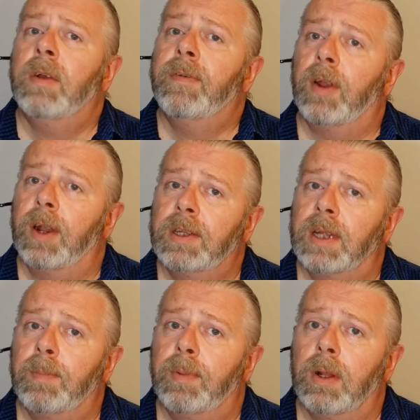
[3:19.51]
For
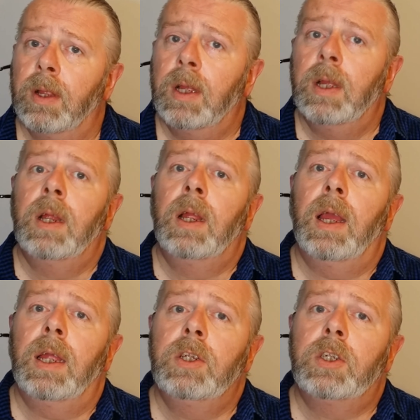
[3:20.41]
example,
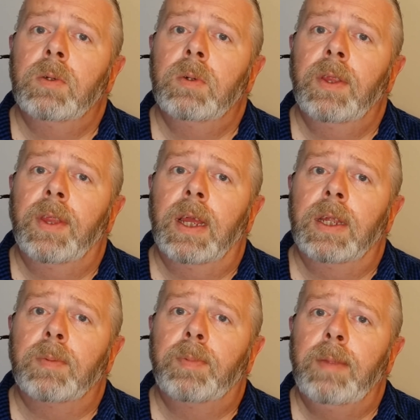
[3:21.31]
ensure
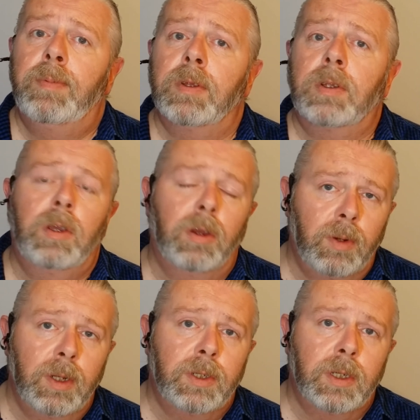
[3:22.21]
that people's
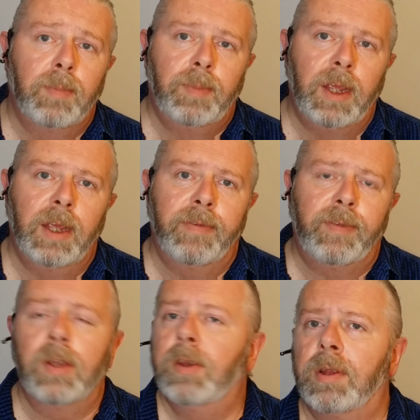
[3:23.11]
current
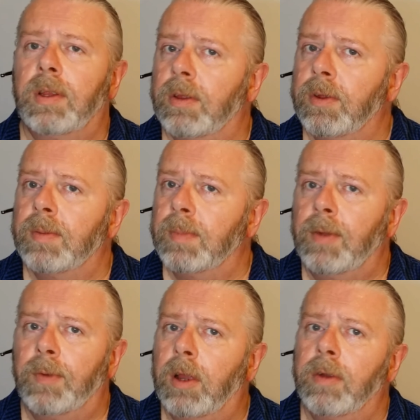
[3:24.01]
behaviour doesn't
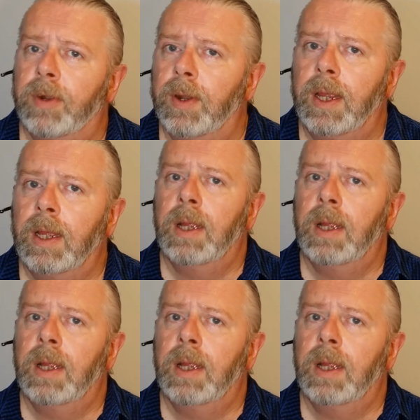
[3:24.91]
undermine recovery.